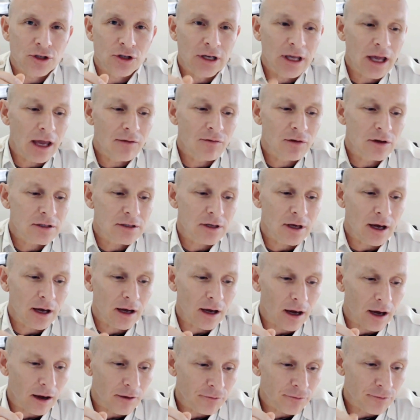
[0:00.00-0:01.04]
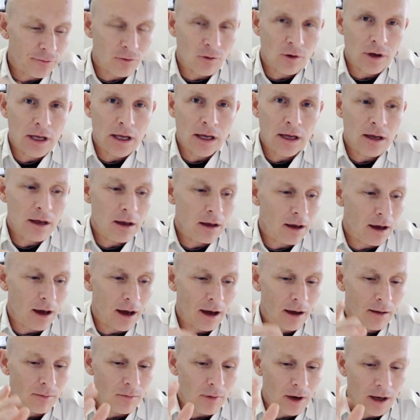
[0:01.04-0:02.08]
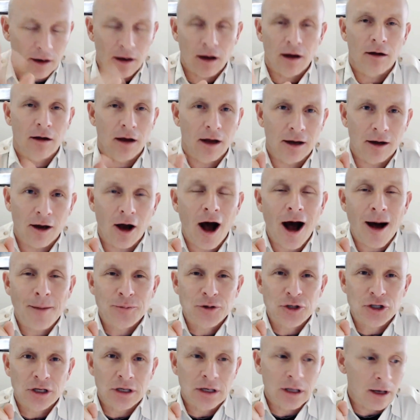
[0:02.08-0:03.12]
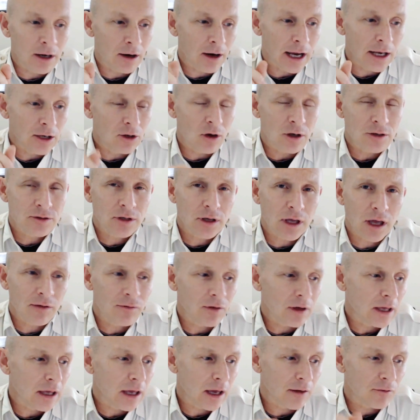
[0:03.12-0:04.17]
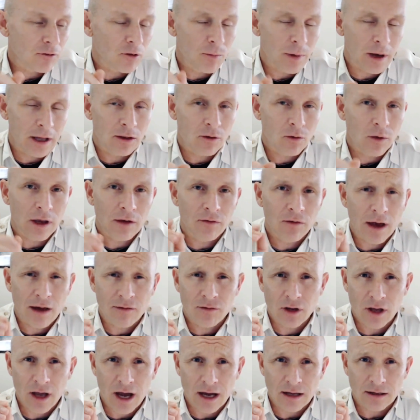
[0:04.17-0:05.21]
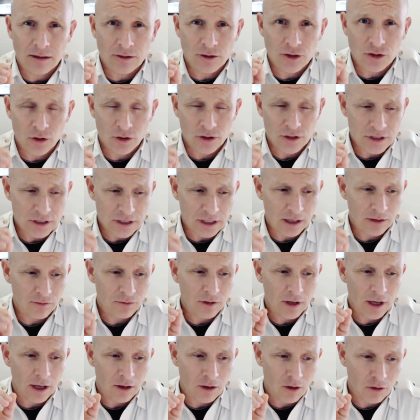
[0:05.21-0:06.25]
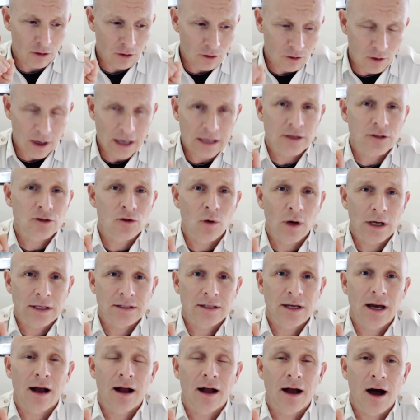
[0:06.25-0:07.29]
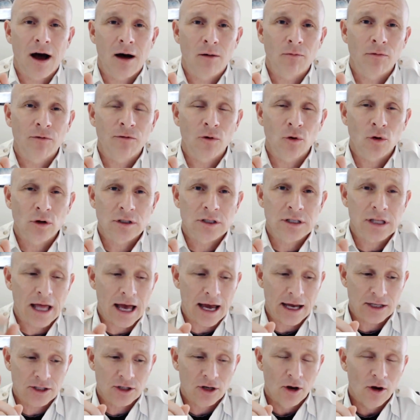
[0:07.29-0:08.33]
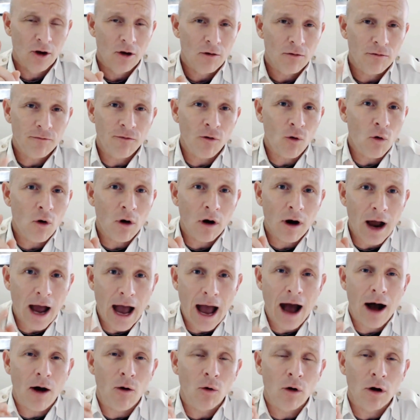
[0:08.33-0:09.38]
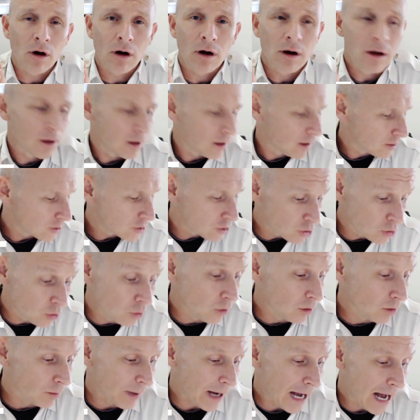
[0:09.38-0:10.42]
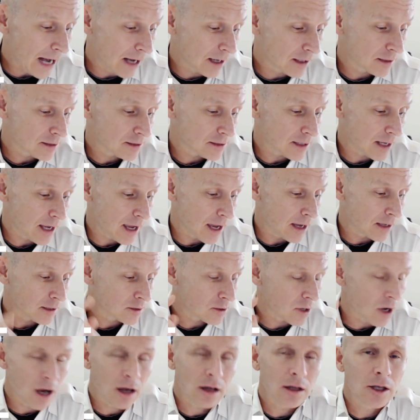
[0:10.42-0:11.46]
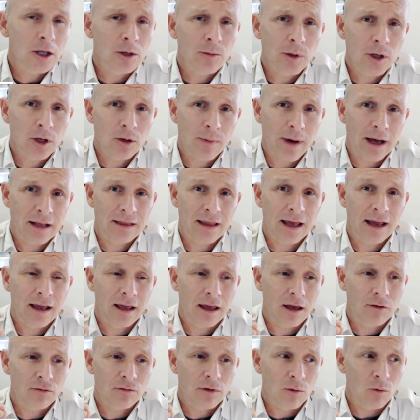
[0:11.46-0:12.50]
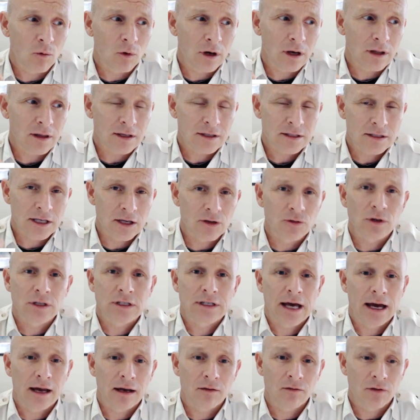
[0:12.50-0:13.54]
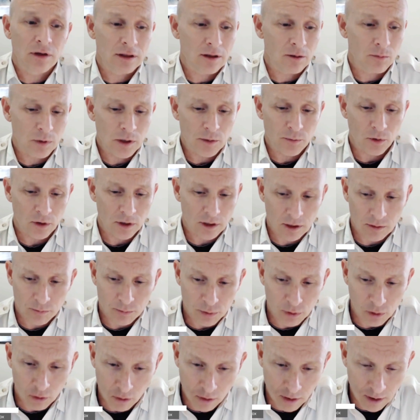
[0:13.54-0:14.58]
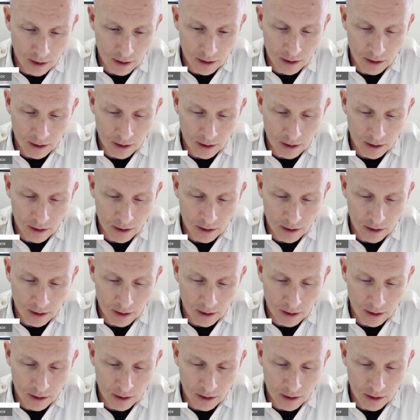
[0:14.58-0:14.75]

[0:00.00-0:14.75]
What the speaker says: You gave us a free an option there, and you also gave a gift. By the way, if you haven't gotten George's gift yet, go to greatnessquest.com/4-hour toolbox and talk a little bit about that gift and one of the secrets out of it that people can employ.